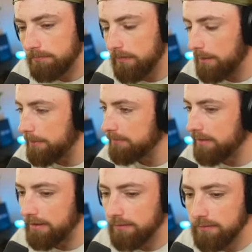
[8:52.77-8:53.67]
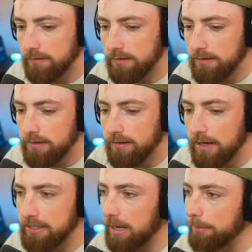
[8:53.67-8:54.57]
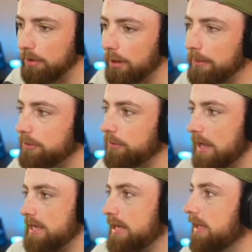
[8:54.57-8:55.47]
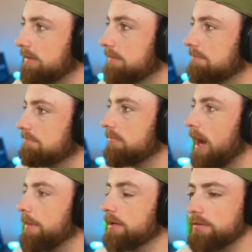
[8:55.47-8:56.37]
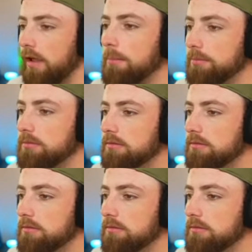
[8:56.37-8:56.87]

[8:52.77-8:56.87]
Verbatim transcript: I missed it. I got below it, dude. I'm in a slump.